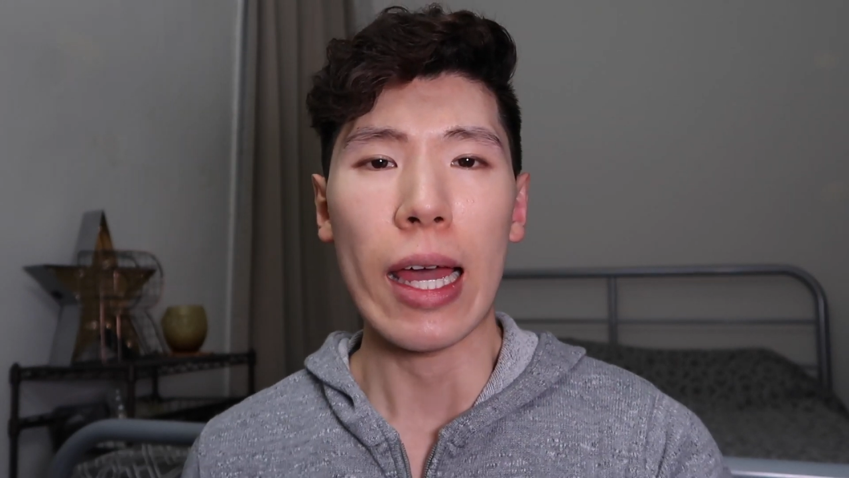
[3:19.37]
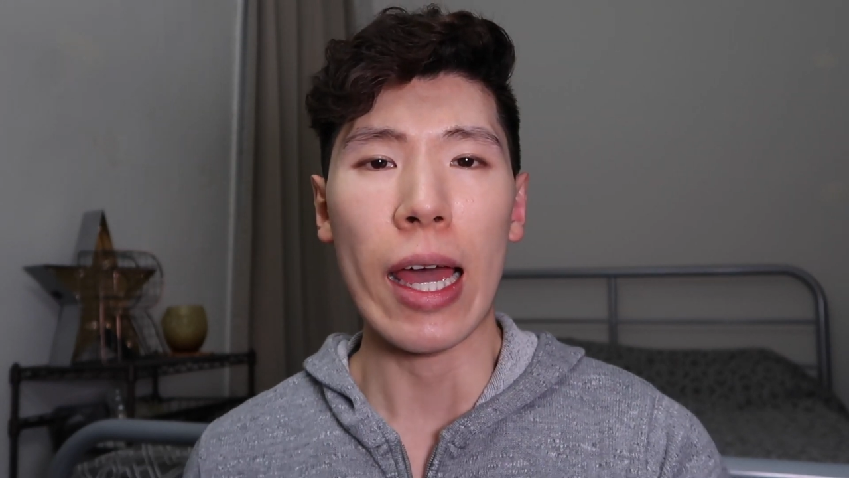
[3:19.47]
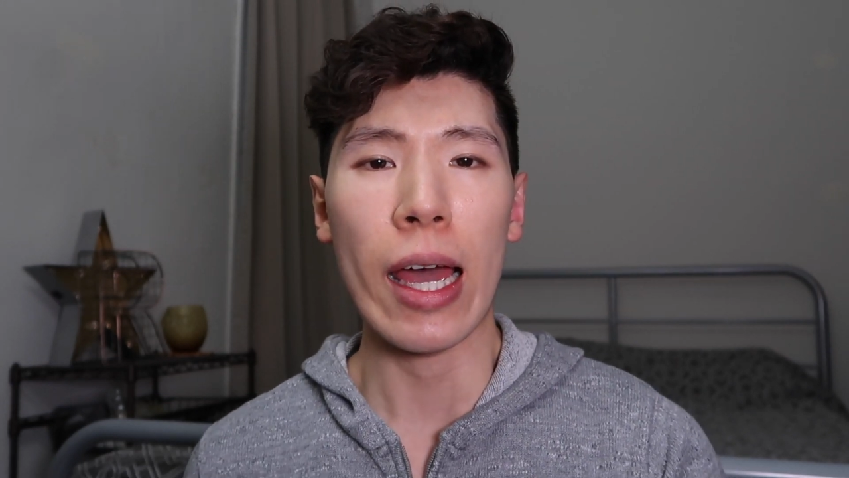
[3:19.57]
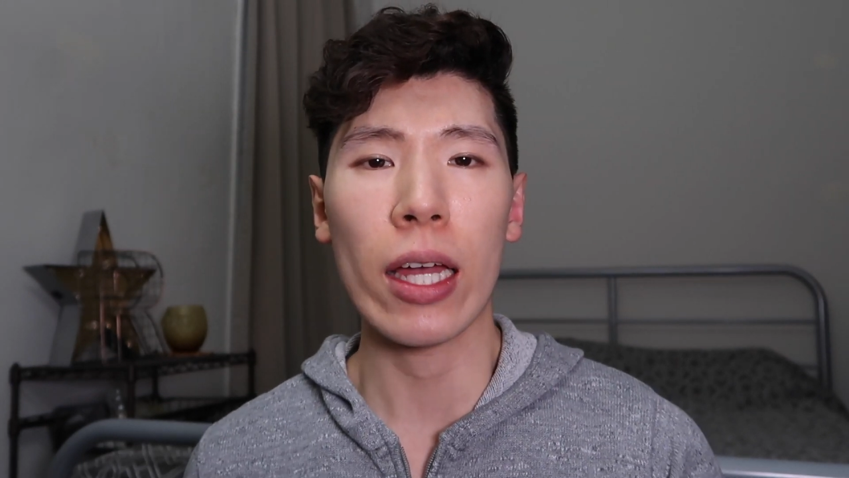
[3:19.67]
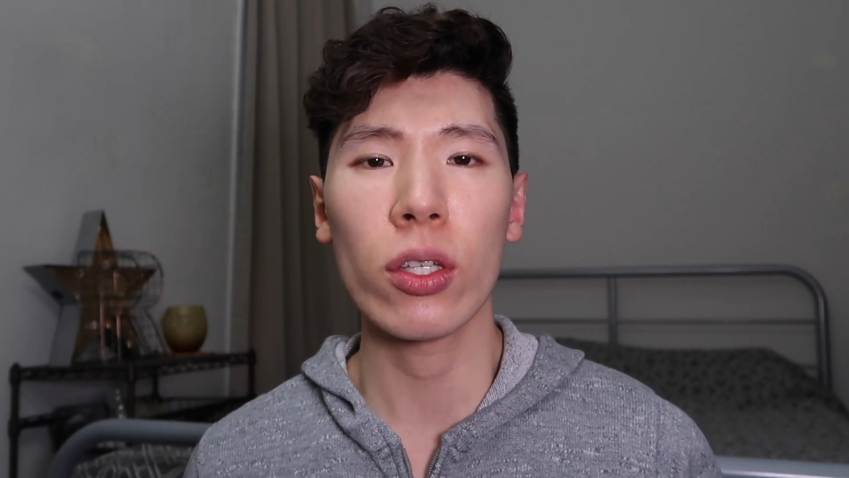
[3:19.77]

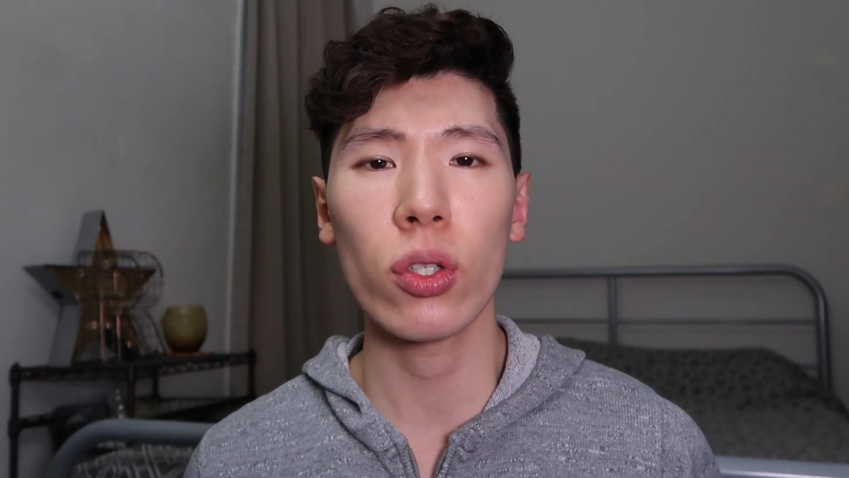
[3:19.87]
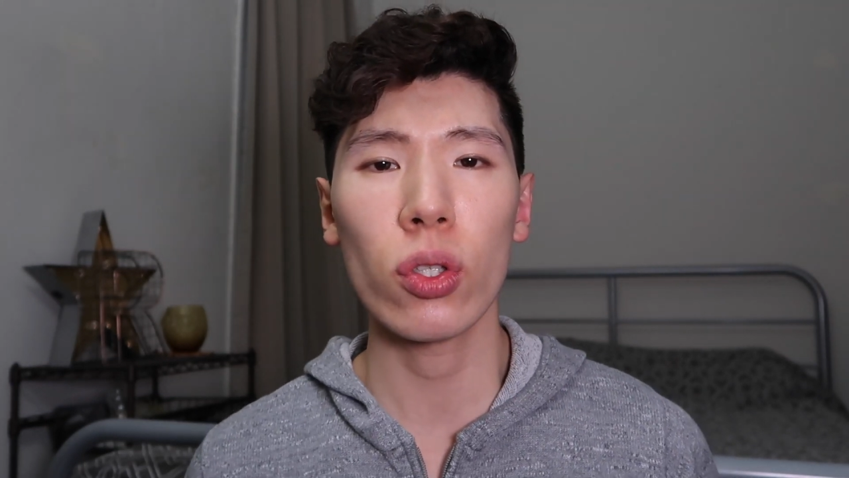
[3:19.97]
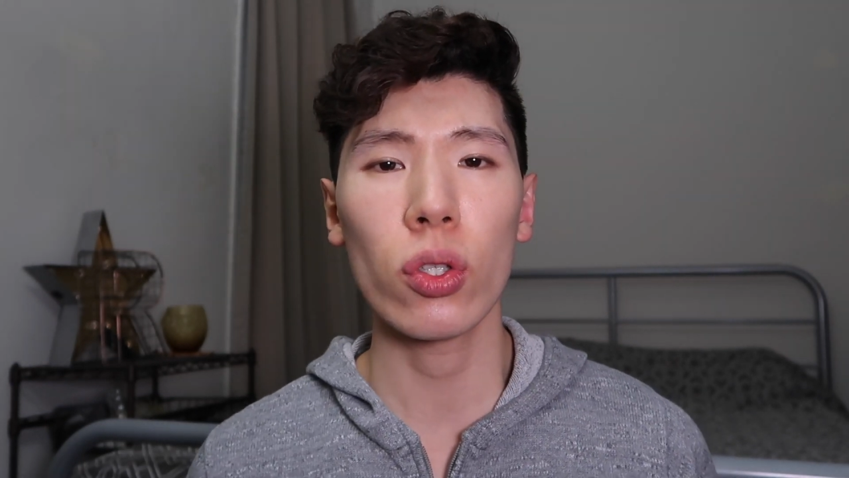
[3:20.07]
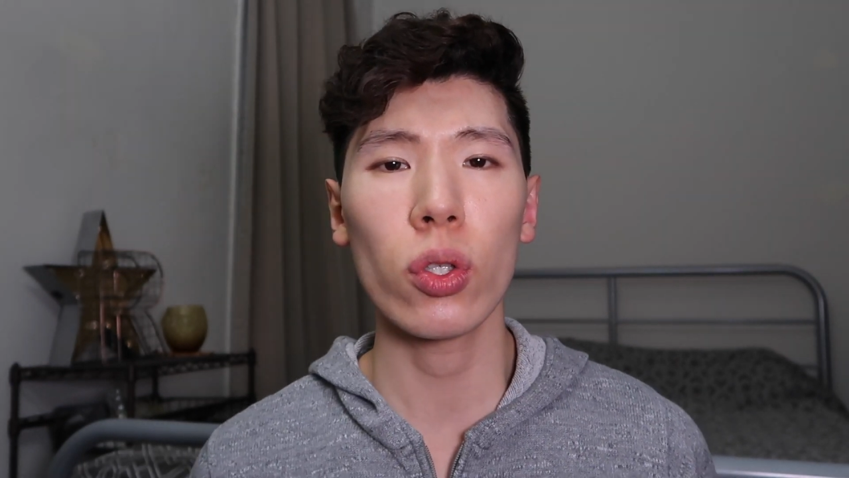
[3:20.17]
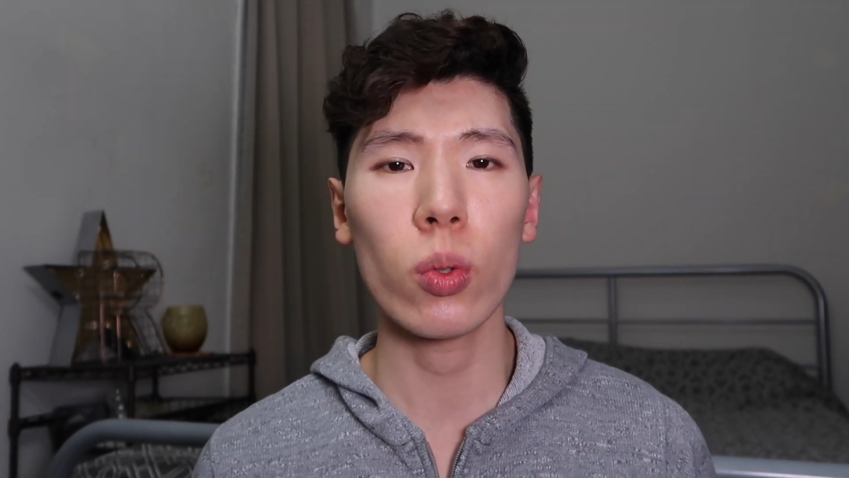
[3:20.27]

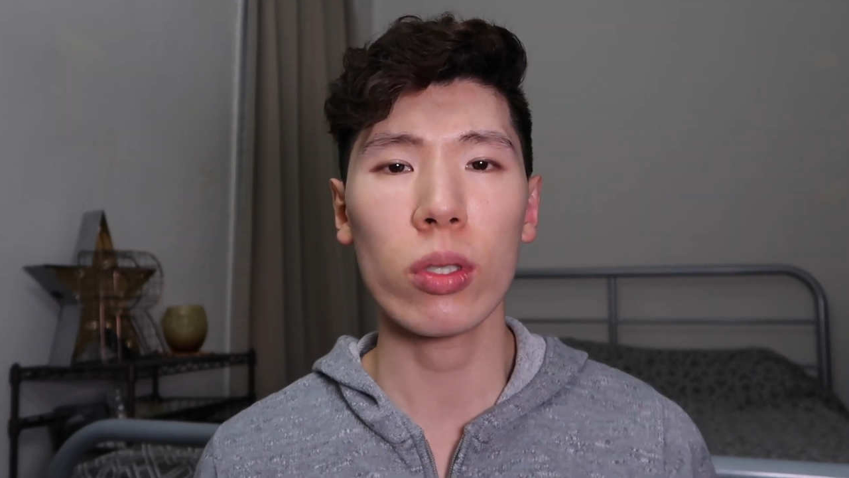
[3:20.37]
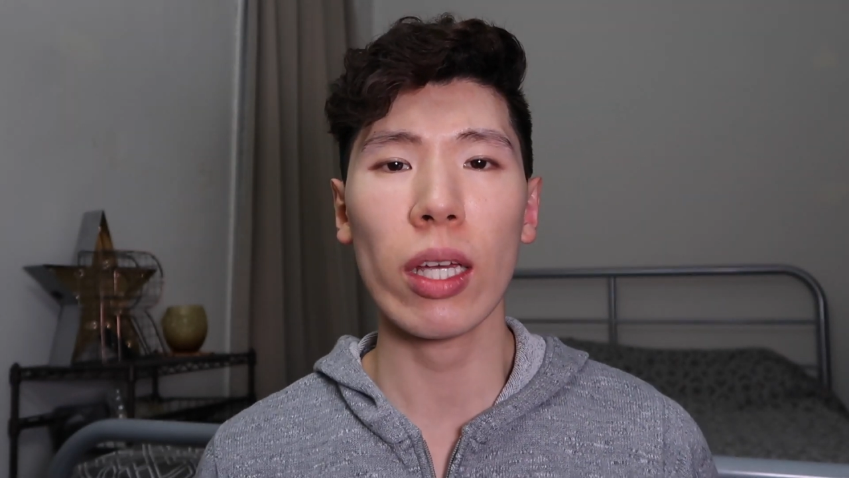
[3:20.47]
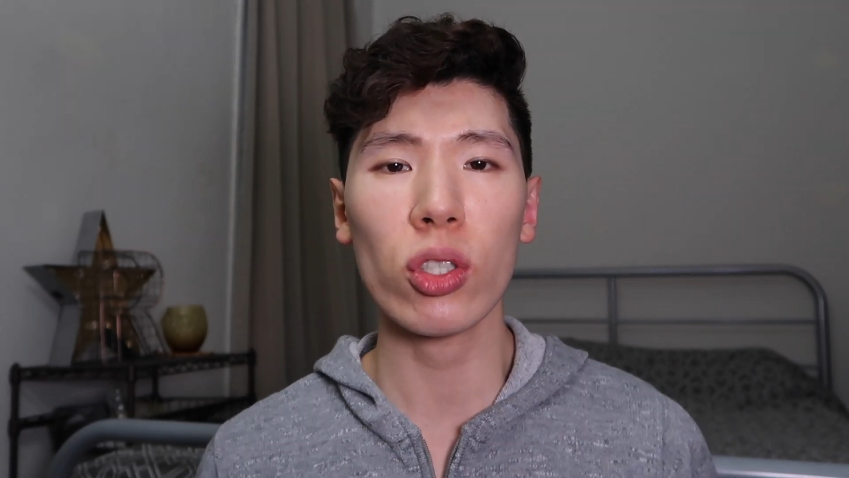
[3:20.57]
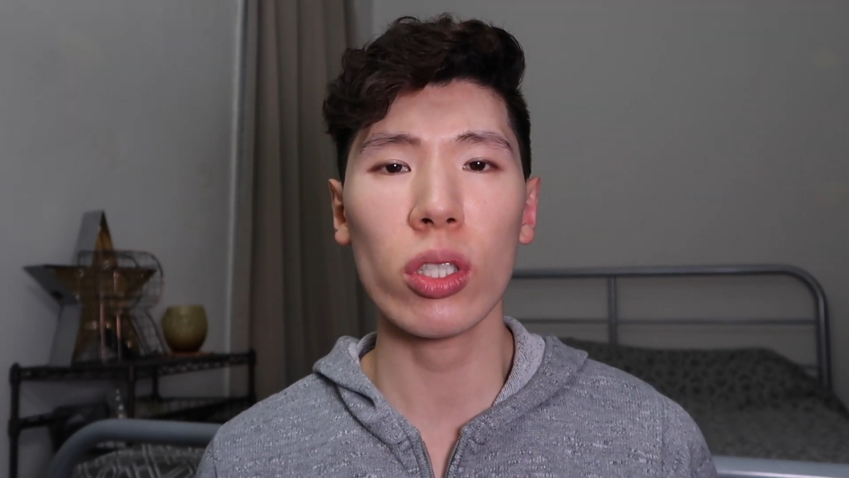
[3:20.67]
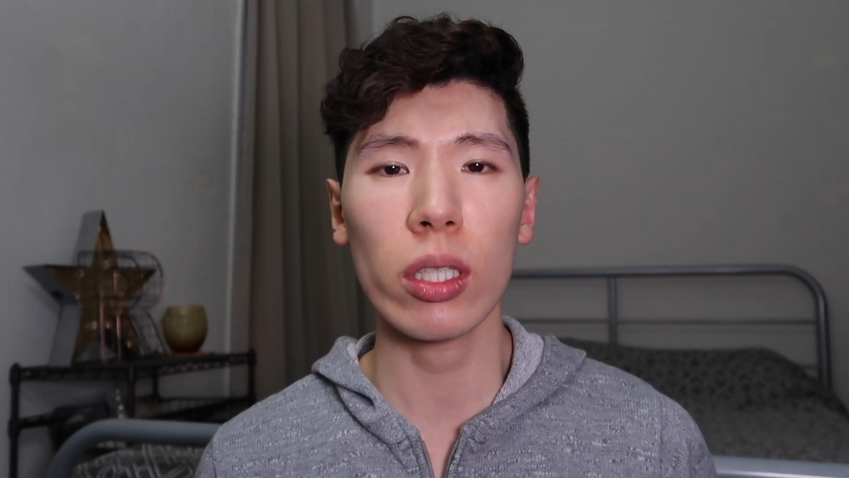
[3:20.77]
And you
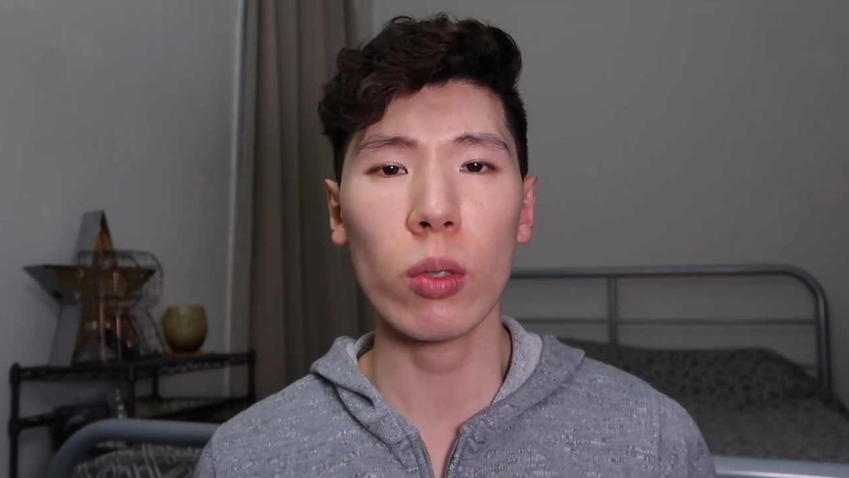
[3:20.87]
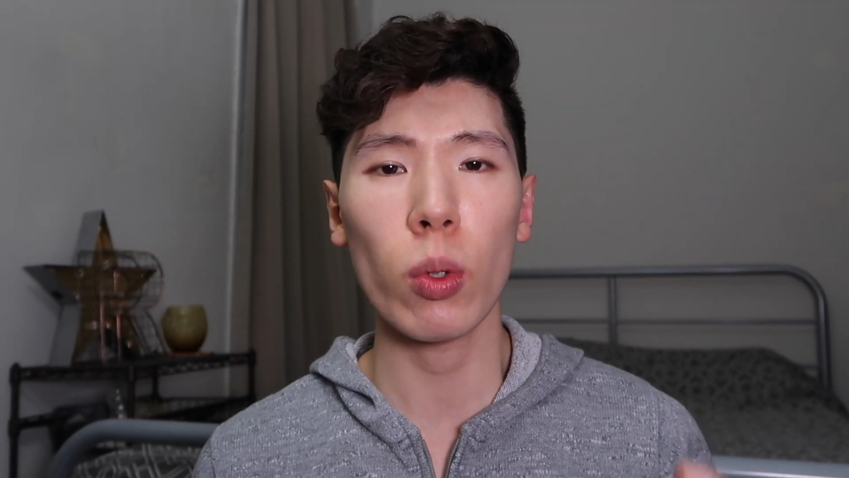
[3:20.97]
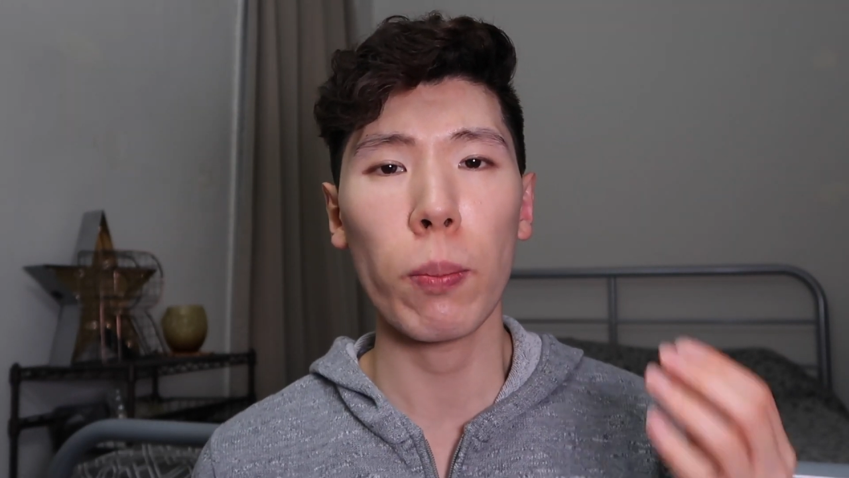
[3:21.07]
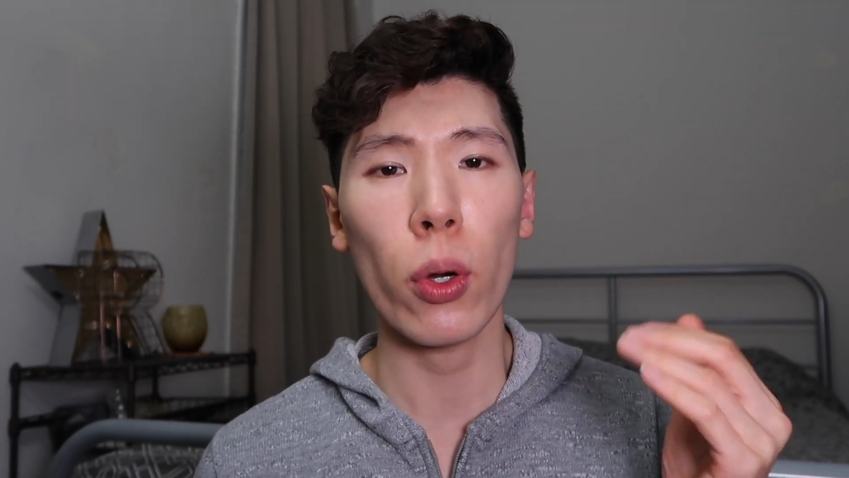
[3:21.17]
essentially would